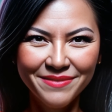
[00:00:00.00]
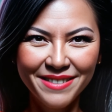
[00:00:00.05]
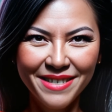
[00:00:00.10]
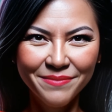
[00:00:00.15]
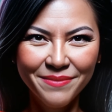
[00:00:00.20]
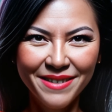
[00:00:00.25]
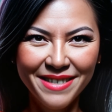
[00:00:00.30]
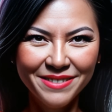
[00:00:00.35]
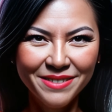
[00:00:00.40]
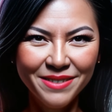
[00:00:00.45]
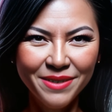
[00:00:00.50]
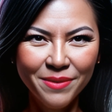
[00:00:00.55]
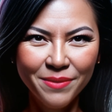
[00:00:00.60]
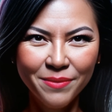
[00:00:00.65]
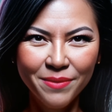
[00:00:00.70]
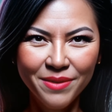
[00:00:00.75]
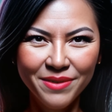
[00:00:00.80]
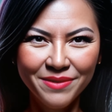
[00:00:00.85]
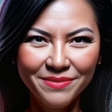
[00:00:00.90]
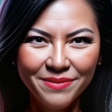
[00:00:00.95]
Commence your
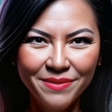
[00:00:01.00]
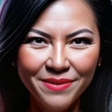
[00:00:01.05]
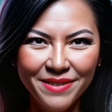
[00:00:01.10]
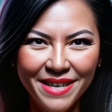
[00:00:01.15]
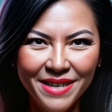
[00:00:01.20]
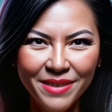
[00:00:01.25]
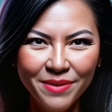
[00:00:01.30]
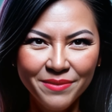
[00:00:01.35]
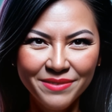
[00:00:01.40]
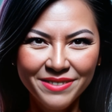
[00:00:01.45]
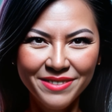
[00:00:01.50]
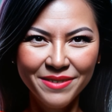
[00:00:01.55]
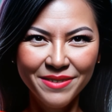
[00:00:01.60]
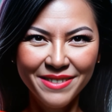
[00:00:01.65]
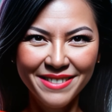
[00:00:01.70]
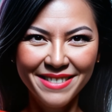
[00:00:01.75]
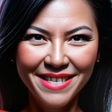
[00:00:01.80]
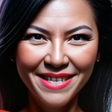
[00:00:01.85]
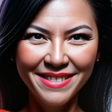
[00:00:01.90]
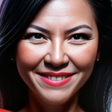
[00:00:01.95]
work from home
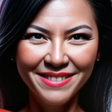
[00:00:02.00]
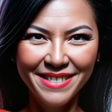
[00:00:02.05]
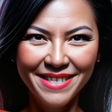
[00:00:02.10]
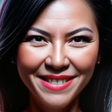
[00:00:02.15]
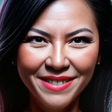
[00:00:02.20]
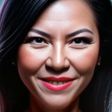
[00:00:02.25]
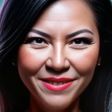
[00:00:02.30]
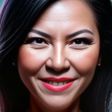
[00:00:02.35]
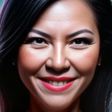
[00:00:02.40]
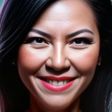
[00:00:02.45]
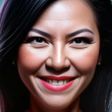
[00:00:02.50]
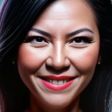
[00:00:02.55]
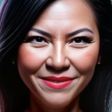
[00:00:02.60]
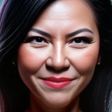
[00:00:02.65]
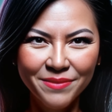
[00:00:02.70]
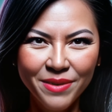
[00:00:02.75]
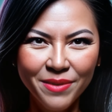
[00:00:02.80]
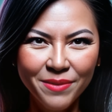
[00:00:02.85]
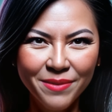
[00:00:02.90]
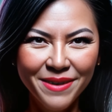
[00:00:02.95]
journey and take a leading
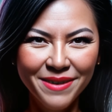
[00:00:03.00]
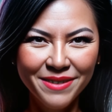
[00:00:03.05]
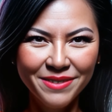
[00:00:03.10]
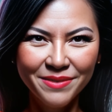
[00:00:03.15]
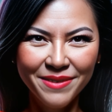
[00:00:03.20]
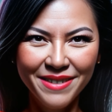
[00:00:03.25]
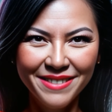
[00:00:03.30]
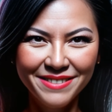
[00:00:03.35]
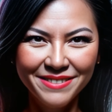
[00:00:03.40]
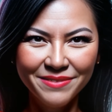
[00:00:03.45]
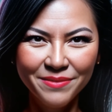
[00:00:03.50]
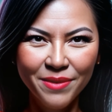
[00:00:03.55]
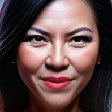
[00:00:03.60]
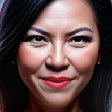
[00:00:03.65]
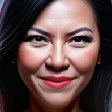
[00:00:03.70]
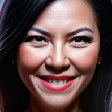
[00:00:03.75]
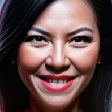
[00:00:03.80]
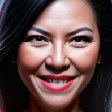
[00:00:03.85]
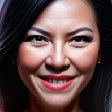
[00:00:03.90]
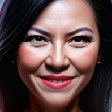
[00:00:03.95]
role in
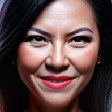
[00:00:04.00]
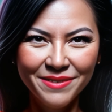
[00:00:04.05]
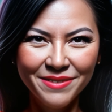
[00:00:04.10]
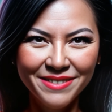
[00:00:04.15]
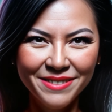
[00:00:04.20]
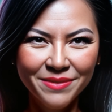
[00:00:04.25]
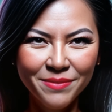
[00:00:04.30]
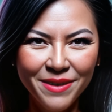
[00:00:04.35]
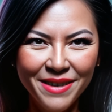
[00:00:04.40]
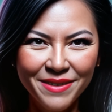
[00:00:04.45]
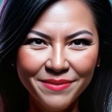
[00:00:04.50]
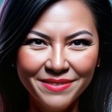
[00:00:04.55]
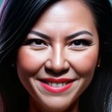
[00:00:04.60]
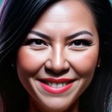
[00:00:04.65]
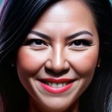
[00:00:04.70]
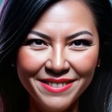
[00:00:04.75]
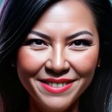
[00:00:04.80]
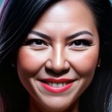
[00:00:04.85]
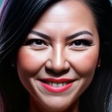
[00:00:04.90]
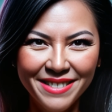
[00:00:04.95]
transforming others' dreams
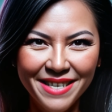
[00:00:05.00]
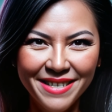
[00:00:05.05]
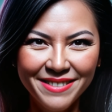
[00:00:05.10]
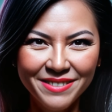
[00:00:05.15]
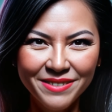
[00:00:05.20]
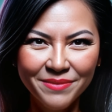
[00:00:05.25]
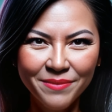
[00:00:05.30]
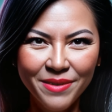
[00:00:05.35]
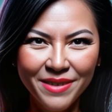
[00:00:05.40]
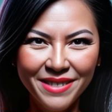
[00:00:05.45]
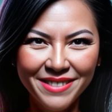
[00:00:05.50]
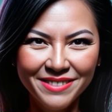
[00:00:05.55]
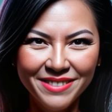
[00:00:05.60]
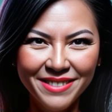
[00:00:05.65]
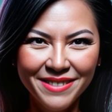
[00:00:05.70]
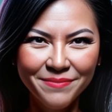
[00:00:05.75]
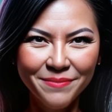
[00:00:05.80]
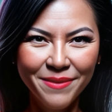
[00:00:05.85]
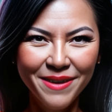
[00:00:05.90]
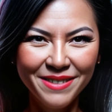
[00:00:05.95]
into tangible
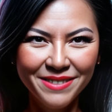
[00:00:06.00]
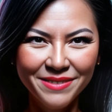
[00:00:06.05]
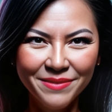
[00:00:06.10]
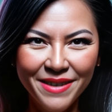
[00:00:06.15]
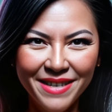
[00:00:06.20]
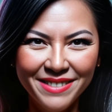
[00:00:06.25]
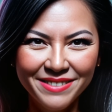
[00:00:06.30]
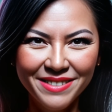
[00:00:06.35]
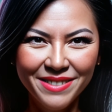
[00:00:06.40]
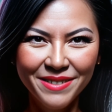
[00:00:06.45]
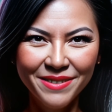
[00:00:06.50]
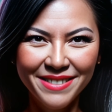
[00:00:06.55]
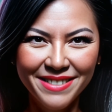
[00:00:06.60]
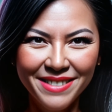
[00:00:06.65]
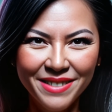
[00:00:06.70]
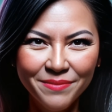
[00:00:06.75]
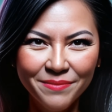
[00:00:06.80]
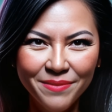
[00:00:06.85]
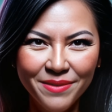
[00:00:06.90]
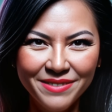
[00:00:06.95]
achievements by sharing
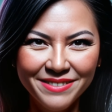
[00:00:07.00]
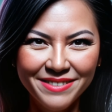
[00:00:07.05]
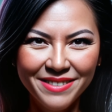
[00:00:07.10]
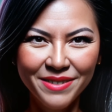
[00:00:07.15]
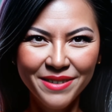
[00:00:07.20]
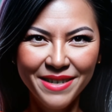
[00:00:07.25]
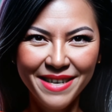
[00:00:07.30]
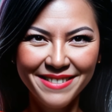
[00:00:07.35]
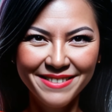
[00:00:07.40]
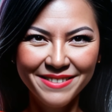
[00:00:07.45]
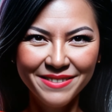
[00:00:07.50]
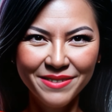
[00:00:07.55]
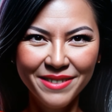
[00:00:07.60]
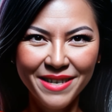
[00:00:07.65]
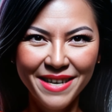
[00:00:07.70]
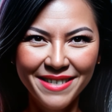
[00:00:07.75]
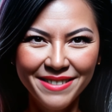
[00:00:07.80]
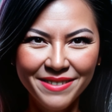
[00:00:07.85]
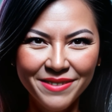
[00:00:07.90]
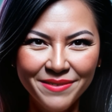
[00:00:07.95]
your personalized
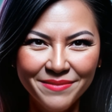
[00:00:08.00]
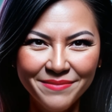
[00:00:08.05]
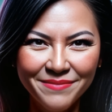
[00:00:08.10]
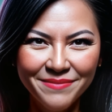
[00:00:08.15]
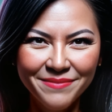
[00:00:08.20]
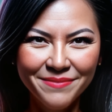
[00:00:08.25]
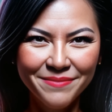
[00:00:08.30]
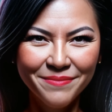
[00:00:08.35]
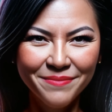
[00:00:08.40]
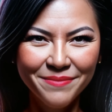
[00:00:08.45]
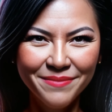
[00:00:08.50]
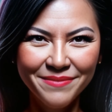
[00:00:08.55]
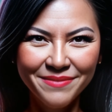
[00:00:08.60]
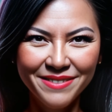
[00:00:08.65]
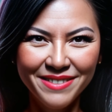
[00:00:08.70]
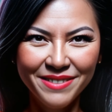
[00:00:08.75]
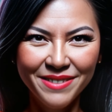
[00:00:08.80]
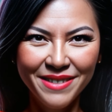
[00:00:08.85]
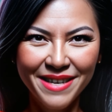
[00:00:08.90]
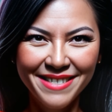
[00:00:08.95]
flyer.
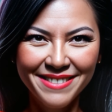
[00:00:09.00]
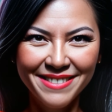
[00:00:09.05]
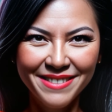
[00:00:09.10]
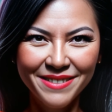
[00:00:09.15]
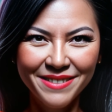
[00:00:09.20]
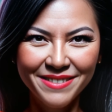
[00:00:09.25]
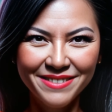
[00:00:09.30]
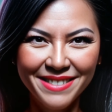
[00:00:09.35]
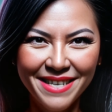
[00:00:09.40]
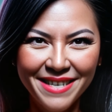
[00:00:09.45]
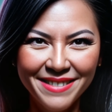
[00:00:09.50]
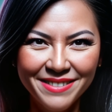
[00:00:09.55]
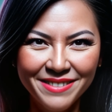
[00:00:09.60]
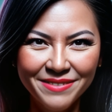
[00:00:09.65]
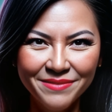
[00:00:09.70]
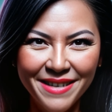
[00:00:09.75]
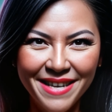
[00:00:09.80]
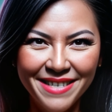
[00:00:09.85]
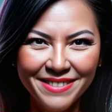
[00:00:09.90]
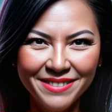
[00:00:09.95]
Delight in the
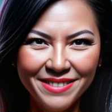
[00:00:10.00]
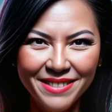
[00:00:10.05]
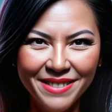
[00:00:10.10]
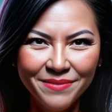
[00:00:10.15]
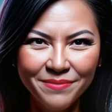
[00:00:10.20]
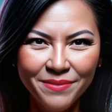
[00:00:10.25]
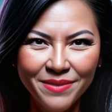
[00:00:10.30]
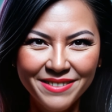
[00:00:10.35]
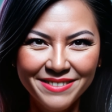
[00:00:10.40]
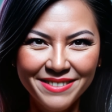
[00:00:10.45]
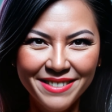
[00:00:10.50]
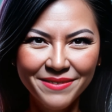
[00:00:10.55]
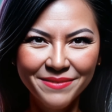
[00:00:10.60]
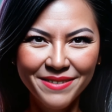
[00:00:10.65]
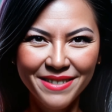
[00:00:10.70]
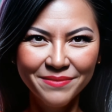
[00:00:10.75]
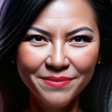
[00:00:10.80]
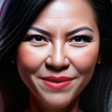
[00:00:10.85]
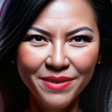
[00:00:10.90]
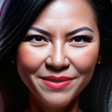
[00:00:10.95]
satisfaction of
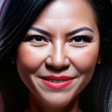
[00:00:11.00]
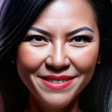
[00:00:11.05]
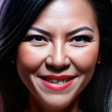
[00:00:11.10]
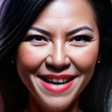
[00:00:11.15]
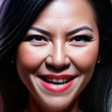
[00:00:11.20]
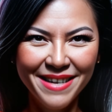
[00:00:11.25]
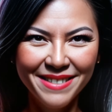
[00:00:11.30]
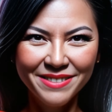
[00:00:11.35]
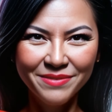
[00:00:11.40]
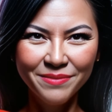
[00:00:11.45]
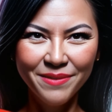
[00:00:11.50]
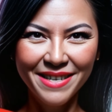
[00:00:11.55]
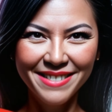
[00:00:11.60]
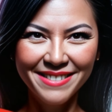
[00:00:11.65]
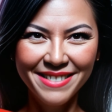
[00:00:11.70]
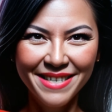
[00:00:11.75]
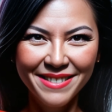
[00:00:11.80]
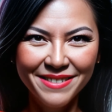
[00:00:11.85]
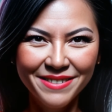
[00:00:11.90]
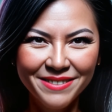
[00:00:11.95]
receiving both cash
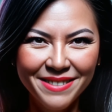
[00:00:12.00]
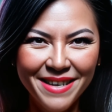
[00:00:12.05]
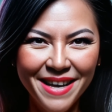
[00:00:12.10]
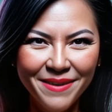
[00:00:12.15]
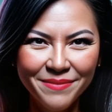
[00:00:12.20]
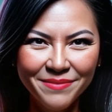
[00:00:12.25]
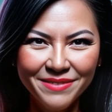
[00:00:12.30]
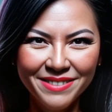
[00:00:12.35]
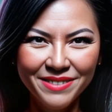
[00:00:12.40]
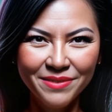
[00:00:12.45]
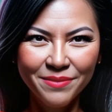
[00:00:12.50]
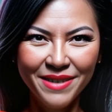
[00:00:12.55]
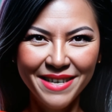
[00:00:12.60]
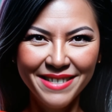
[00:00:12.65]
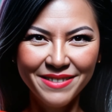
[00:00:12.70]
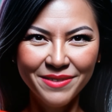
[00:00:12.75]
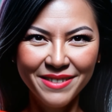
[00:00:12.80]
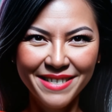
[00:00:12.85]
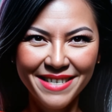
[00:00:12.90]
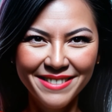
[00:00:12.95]
money and stamps
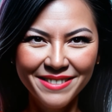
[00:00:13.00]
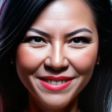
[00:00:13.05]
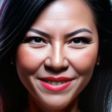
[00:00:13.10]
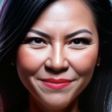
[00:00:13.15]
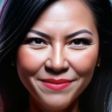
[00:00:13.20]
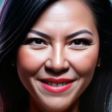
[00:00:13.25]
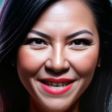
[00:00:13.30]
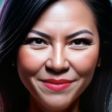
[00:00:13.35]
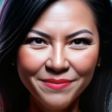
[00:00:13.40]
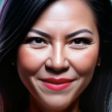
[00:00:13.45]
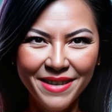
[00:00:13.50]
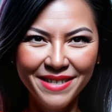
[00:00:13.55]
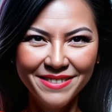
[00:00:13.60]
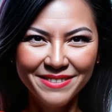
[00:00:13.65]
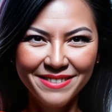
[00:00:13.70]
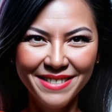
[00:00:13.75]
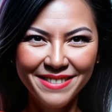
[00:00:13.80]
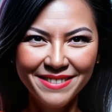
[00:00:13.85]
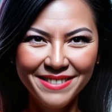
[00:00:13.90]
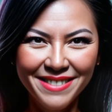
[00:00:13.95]
directly in your
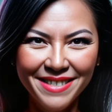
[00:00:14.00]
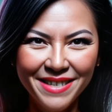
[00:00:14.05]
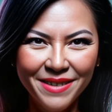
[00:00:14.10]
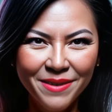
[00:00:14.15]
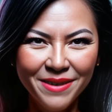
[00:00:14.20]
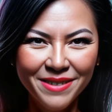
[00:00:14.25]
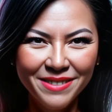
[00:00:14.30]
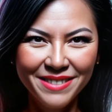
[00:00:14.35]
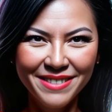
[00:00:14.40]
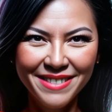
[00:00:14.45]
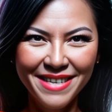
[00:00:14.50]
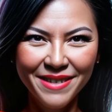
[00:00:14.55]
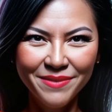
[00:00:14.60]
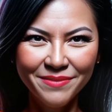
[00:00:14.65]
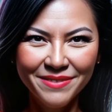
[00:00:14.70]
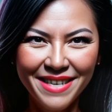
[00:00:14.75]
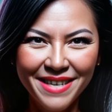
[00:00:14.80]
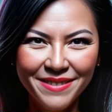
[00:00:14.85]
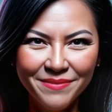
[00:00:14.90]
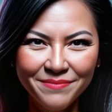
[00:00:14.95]
mailbox as a guaranteed
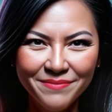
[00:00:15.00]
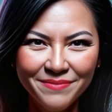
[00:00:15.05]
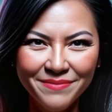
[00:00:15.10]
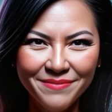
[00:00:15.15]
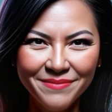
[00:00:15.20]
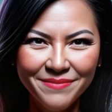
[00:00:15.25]
outcome.